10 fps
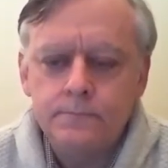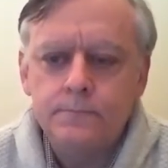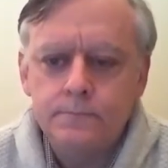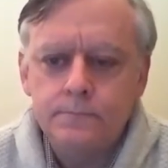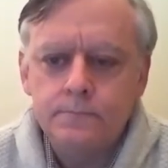
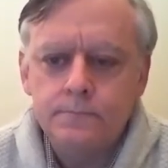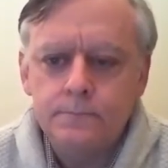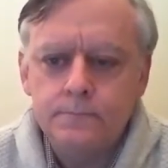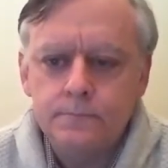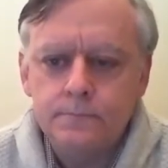
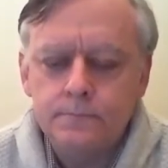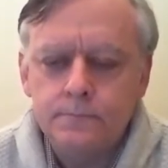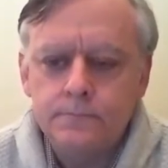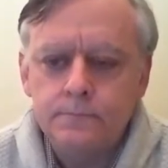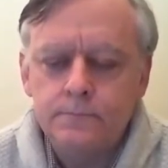
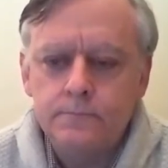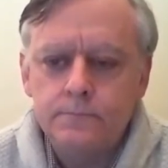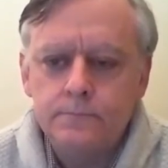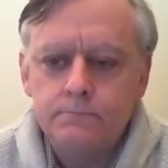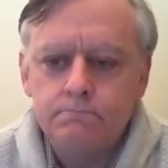
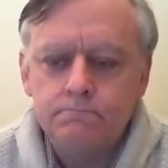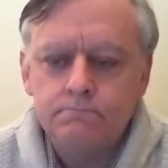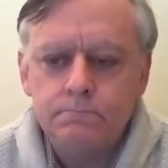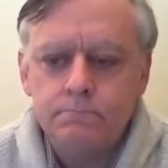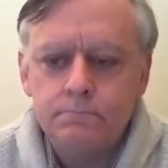
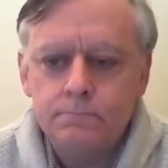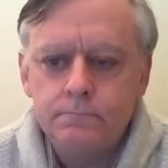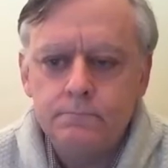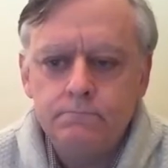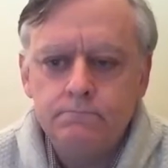
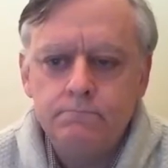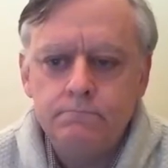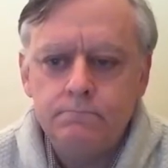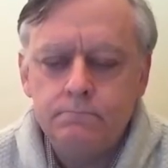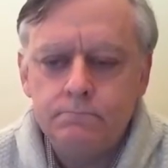
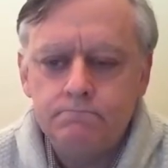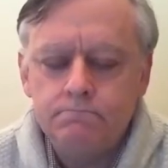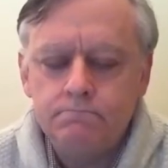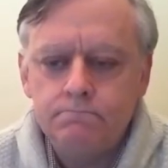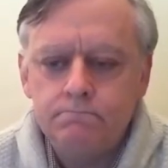
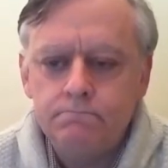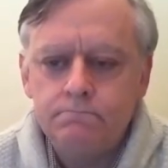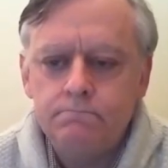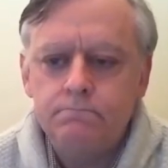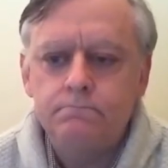
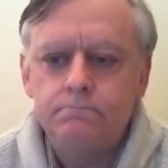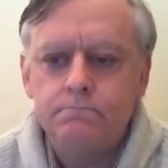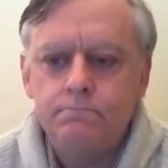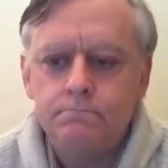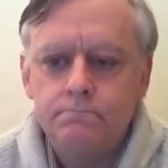
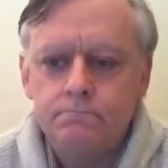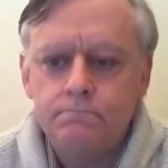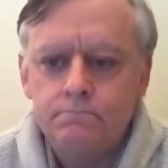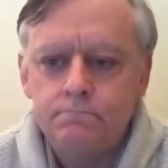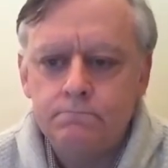
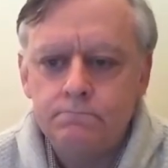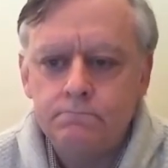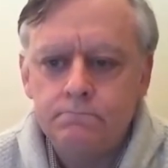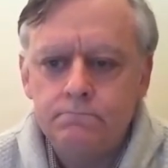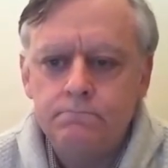
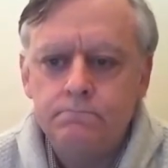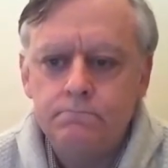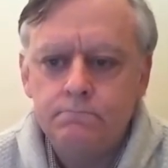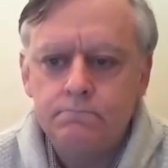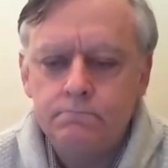
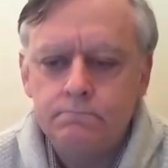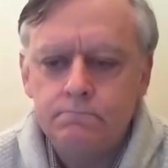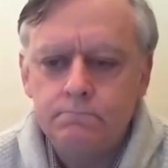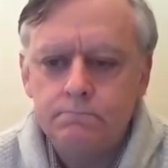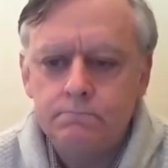
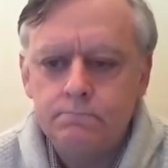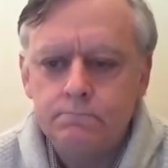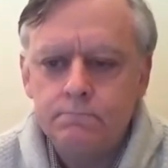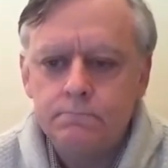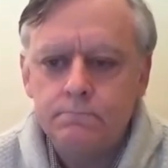(not speaking)